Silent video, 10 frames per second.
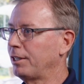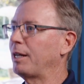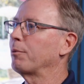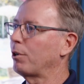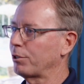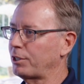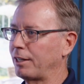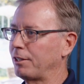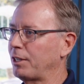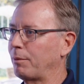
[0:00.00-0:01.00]
and they were all
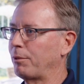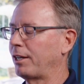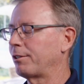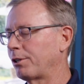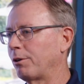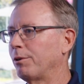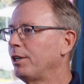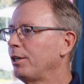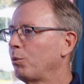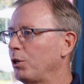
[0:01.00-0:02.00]
saying the same thing. So
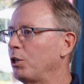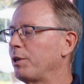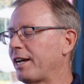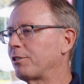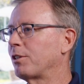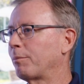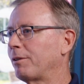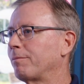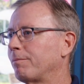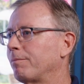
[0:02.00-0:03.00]
we knew we had something.